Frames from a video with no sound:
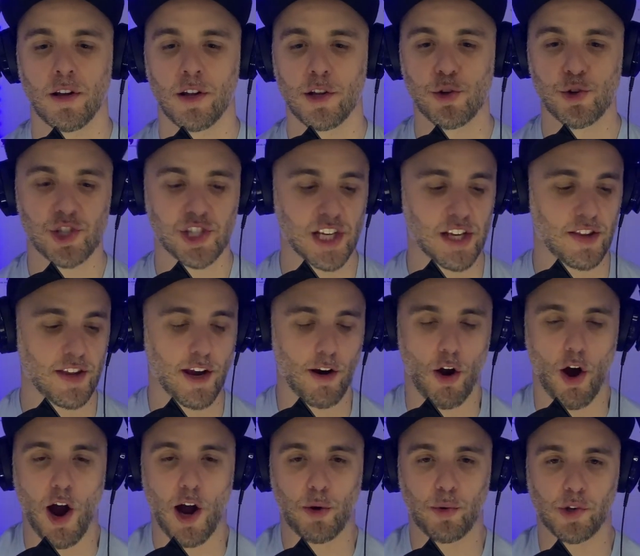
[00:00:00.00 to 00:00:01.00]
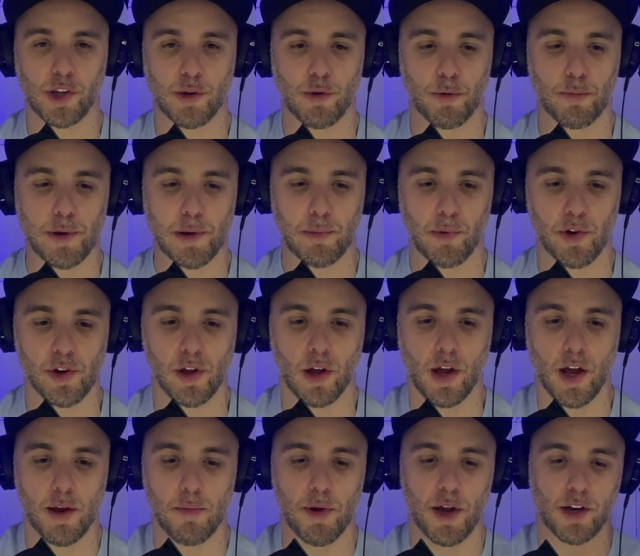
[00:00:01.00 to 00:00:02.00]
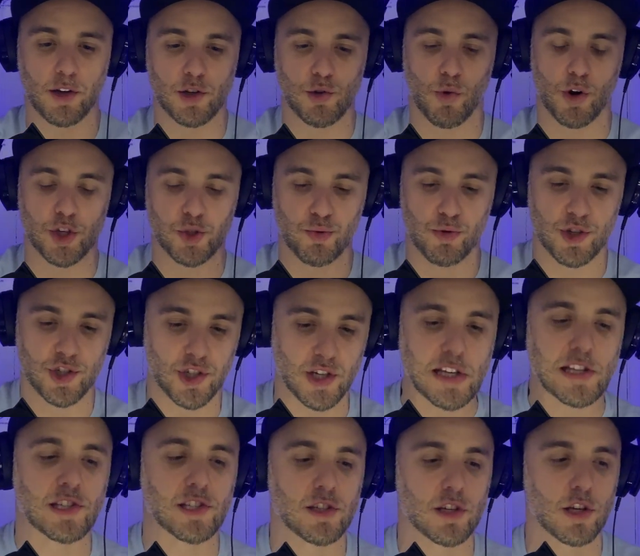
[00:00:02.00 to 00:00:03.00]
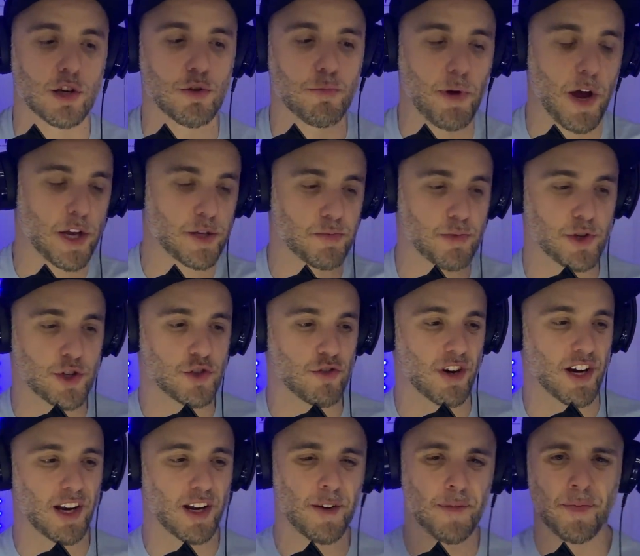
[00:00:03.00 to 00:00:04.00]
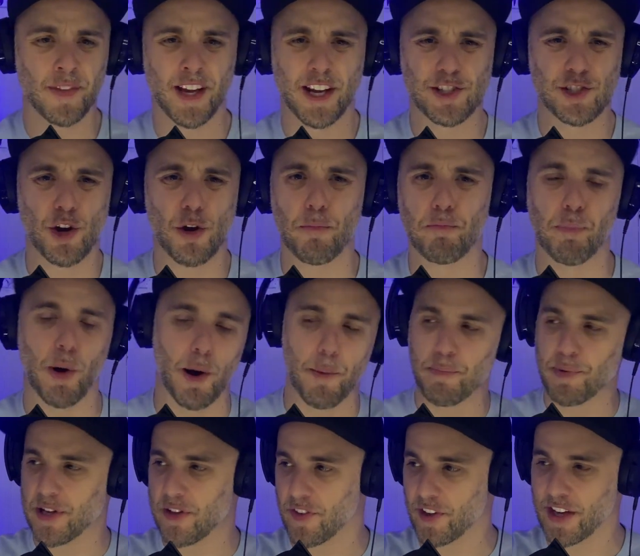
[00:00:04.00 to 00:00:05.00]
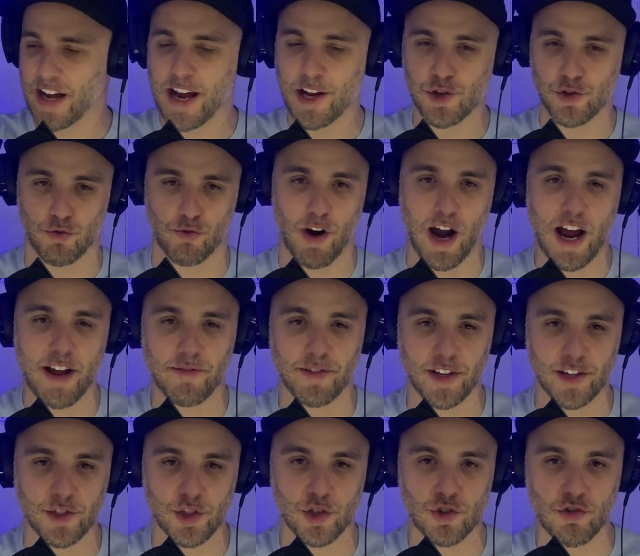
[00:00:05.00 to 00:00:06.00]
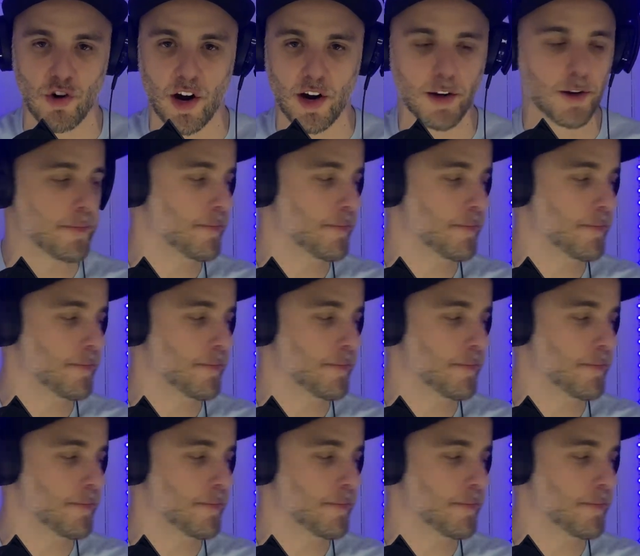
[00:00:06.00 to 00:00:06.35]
You sitting there awkwardly with people and you're like, hey man, do you want to switch seats? Can you pass me a drink? And it's all bumpy and the guy driving it's drunk.